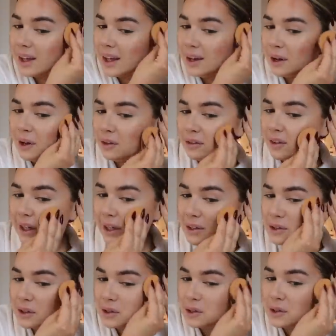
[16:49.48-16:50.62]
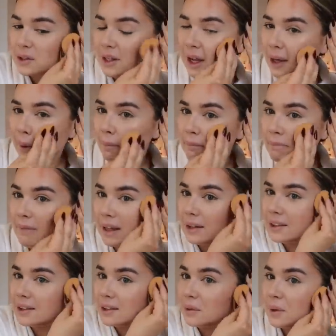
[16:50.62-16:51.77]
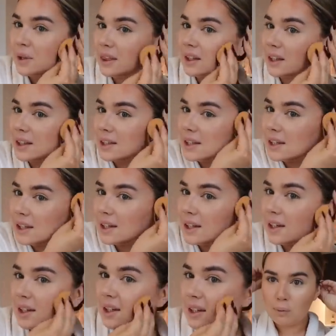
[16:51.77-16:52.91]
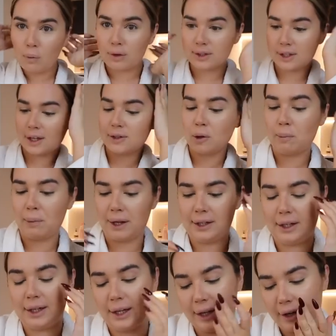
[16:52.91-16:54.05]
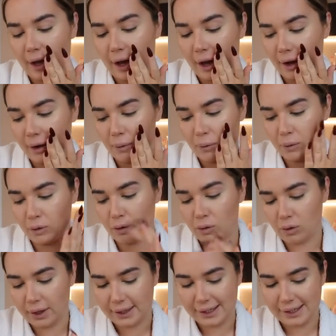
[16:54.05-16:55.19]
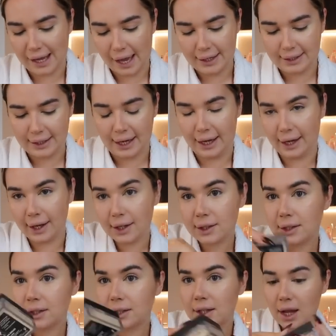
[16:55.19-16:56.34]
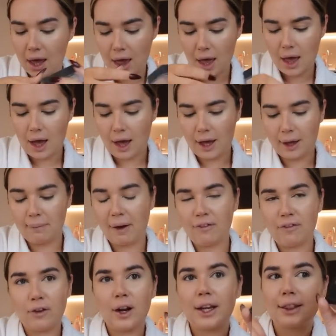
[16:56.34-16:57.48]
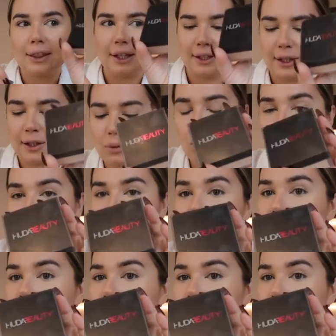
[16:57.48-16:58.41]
And hopefully it should just like melt with the concealer. Once that's all blended in, I will set it. I feel like this is one